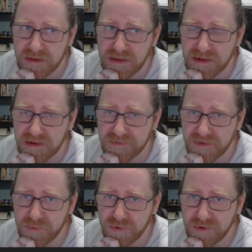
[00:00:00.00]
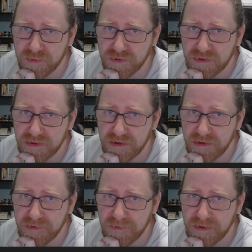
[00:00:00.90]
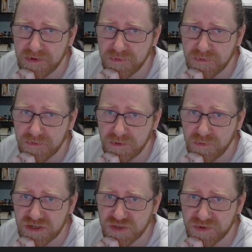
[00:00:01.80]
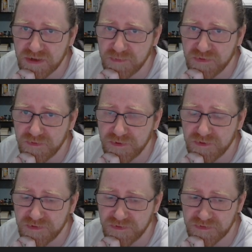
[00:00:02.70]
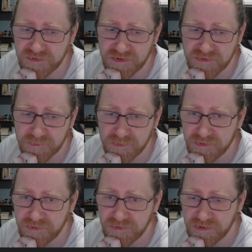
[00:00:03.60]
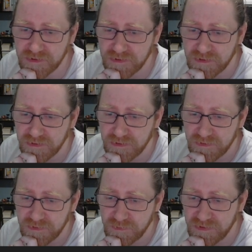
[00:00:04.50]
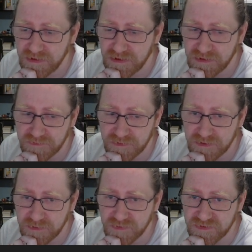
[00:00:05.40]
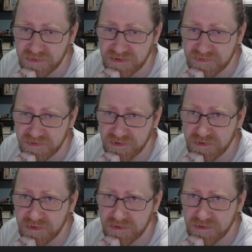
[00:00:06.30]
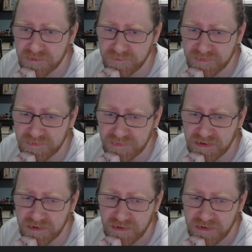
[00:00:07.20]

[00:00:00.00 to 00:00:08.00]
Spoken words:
electric Pokemon. I don't know which one I prefer just yet, but we have possibilities here. Yeah,